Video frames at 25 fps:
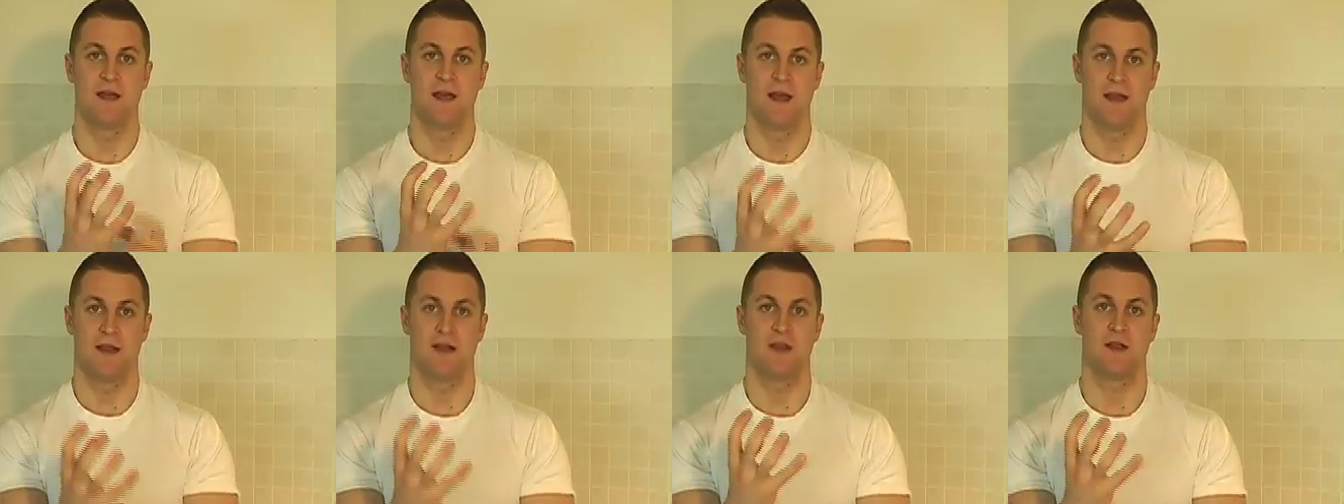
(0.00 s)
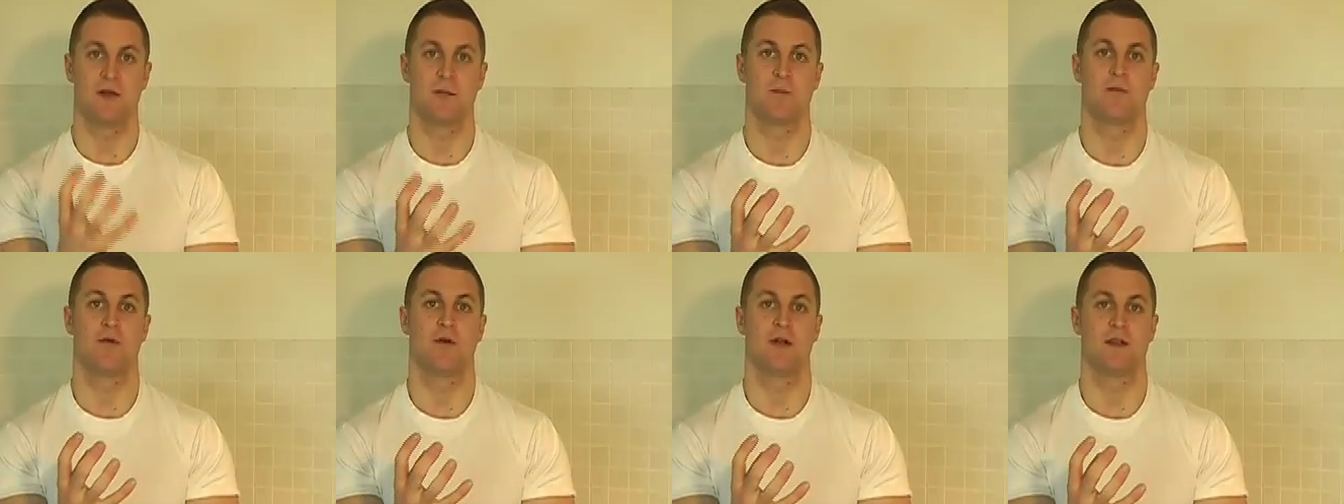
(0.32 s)
and it
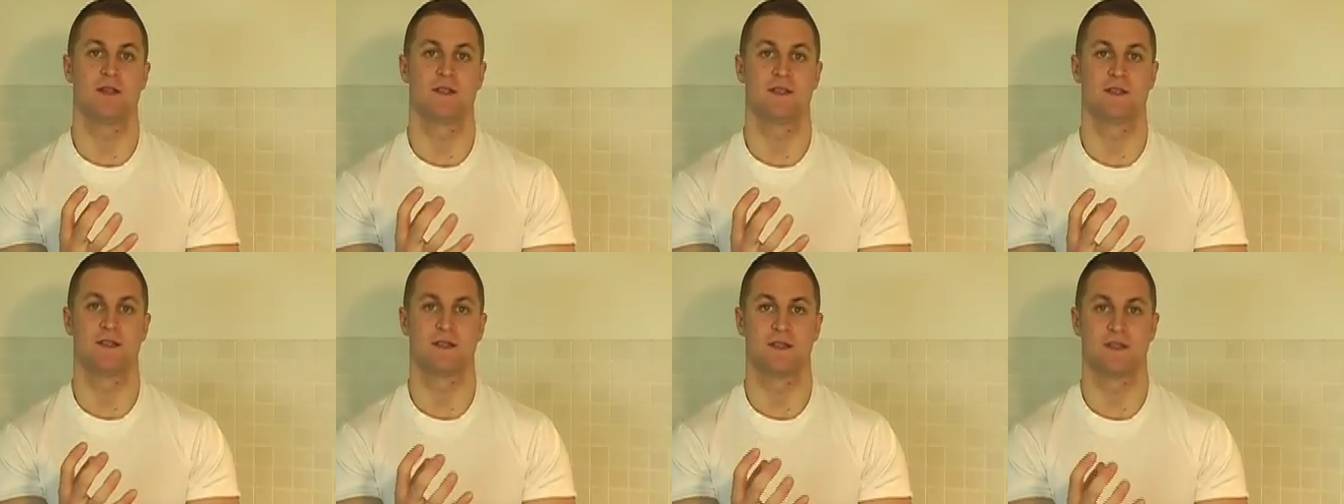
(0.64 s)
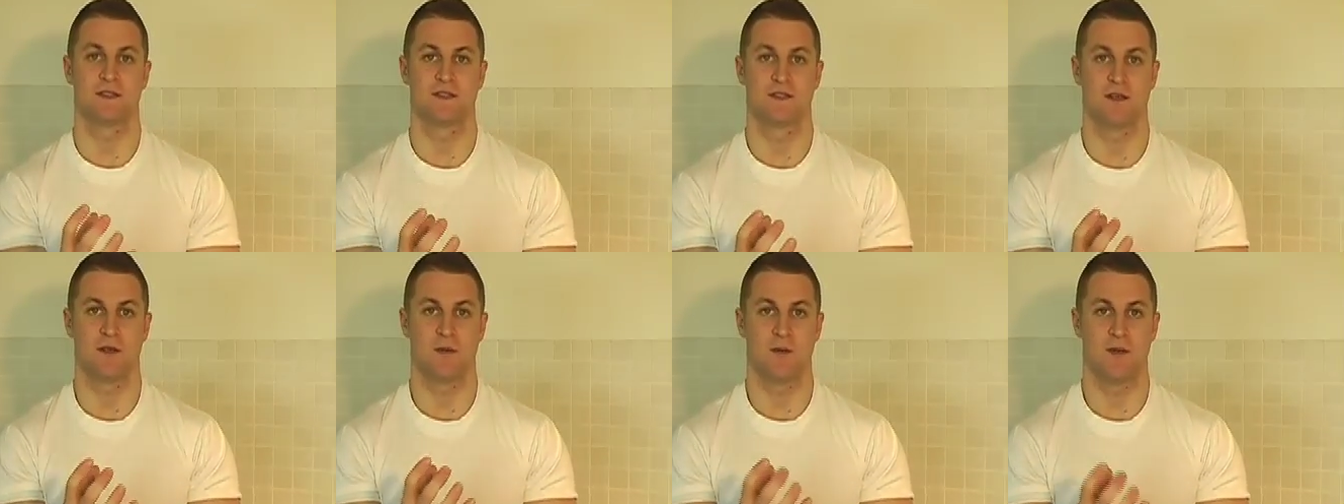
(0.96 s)
compresses
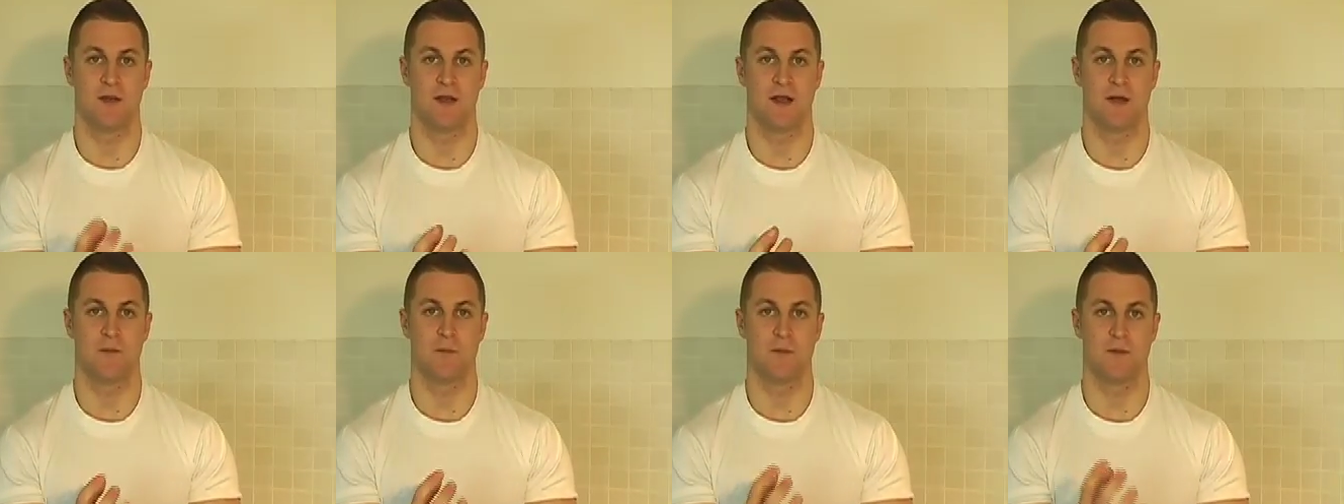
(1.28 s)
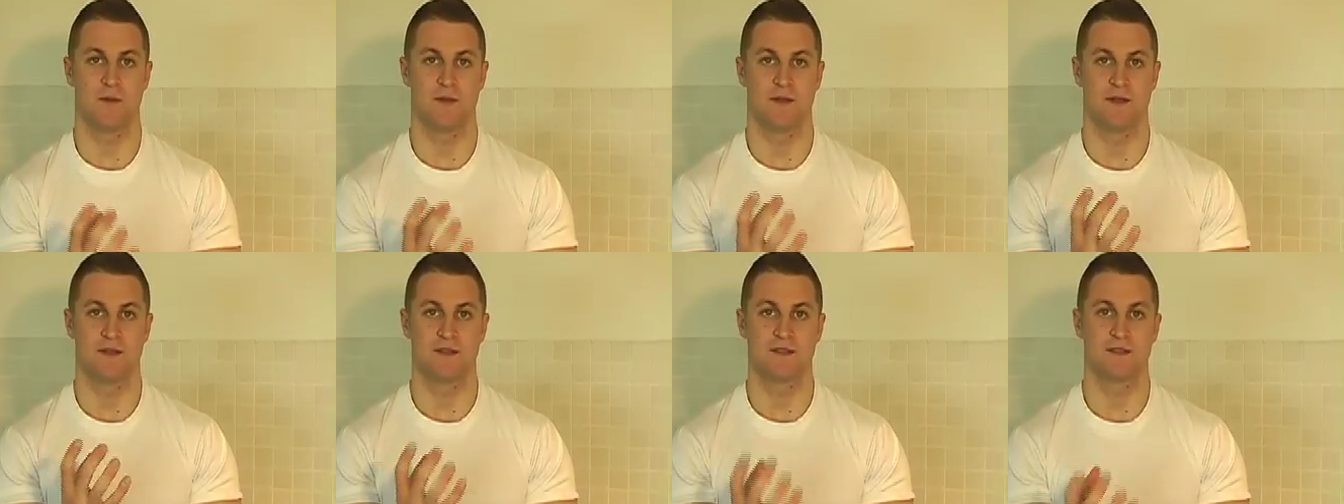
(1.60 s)
it, so you end up
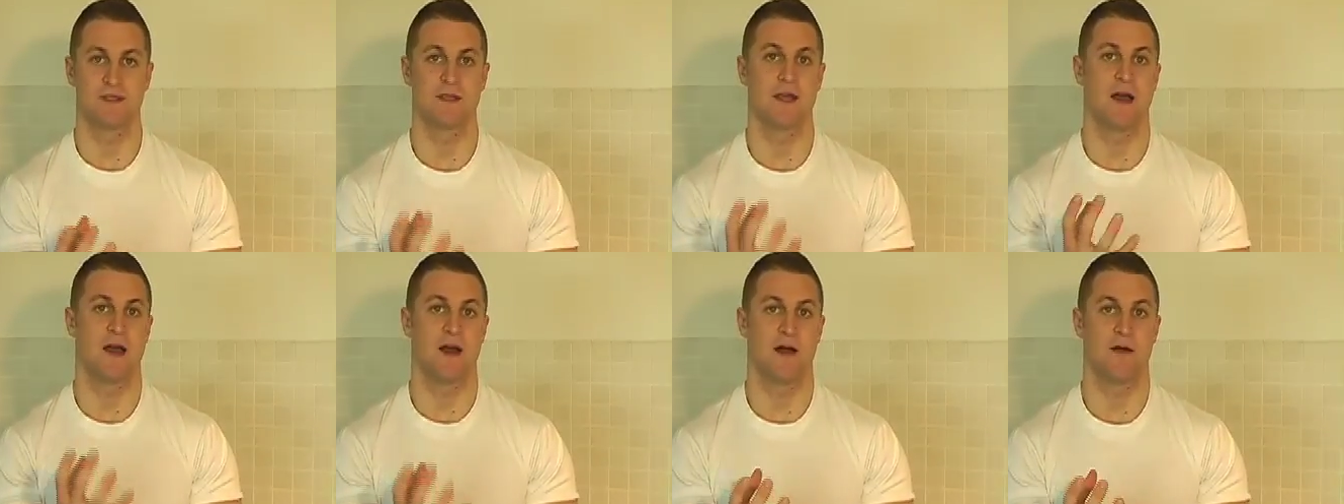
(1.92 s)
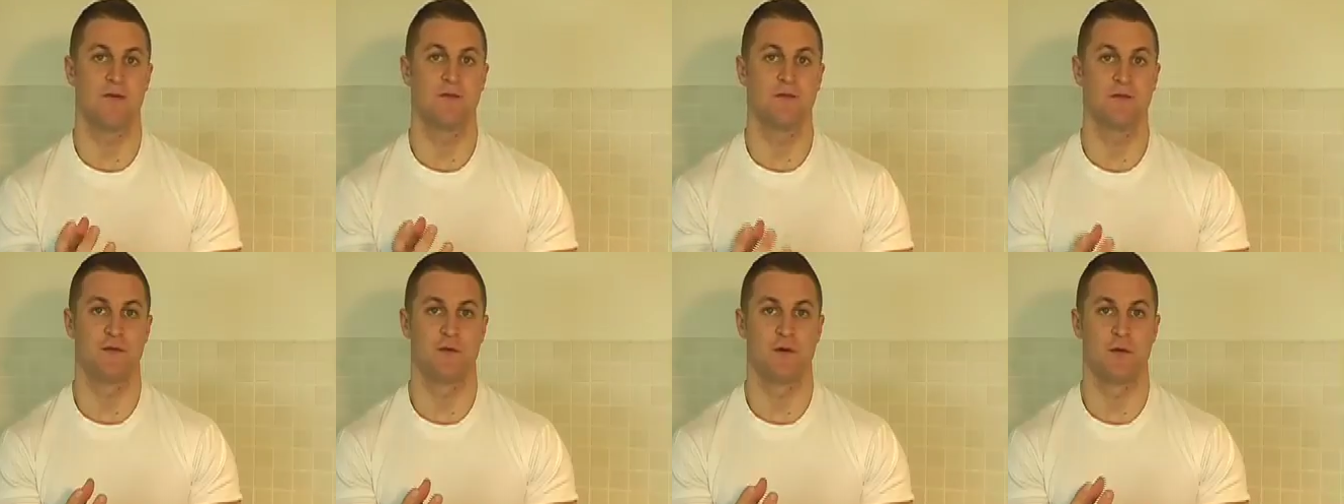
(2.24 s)
with this
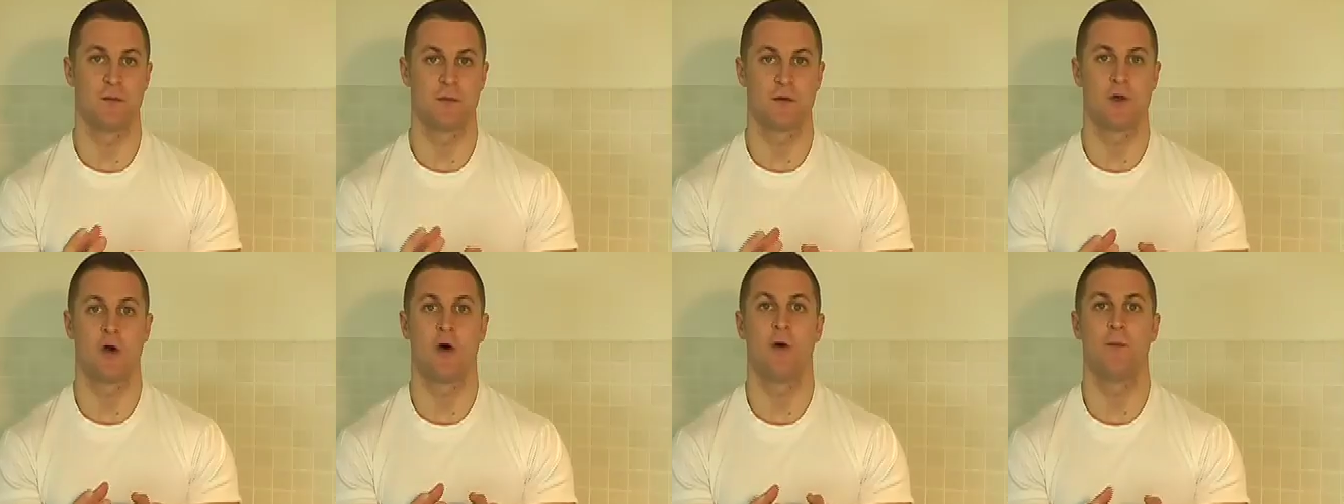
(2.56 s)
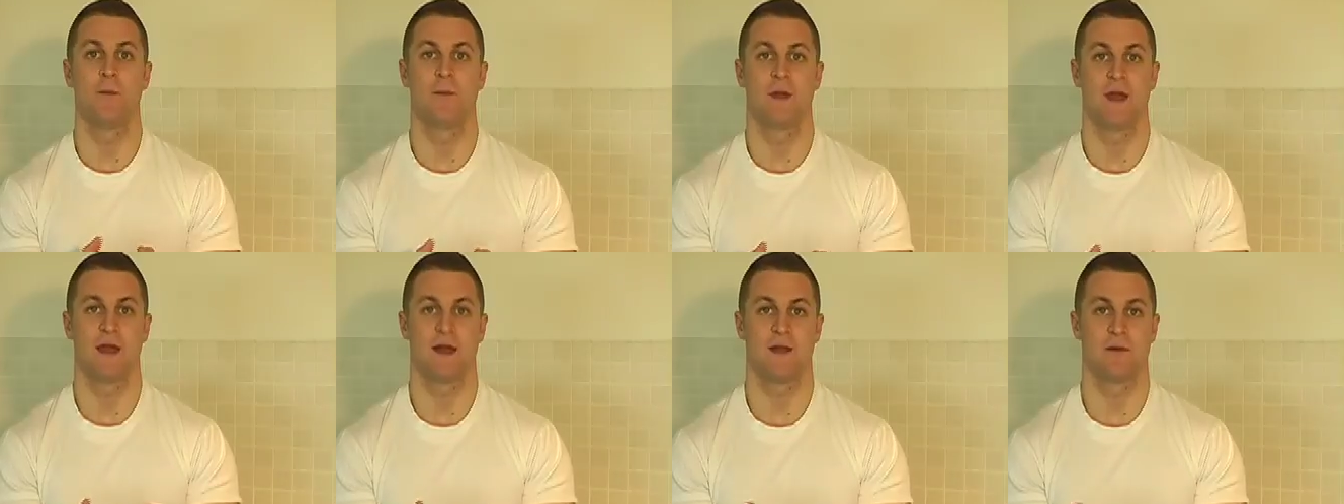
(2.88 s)
firm
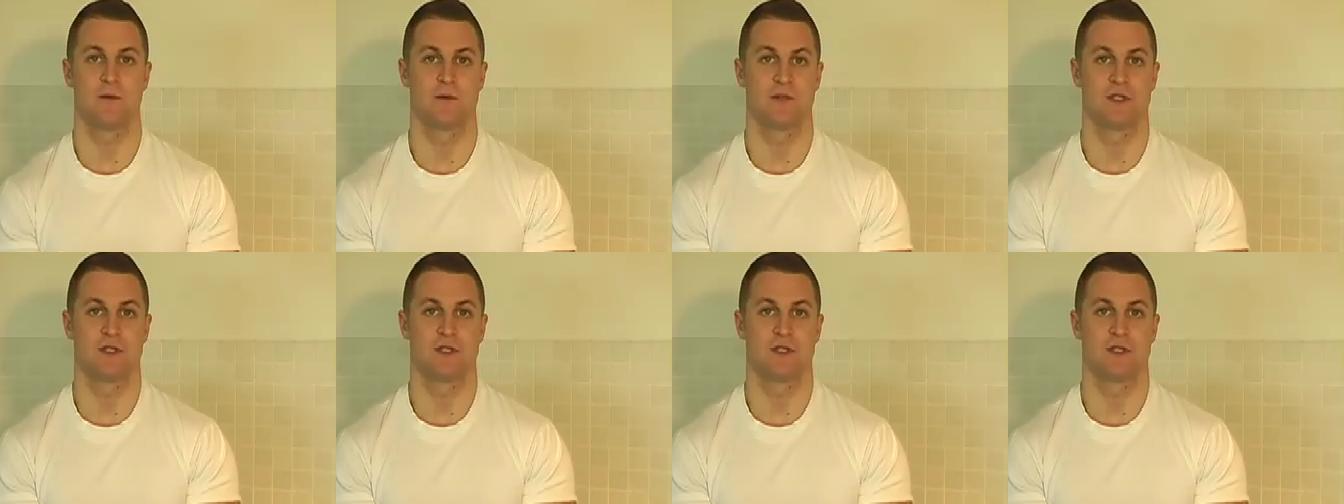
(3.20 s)
compound,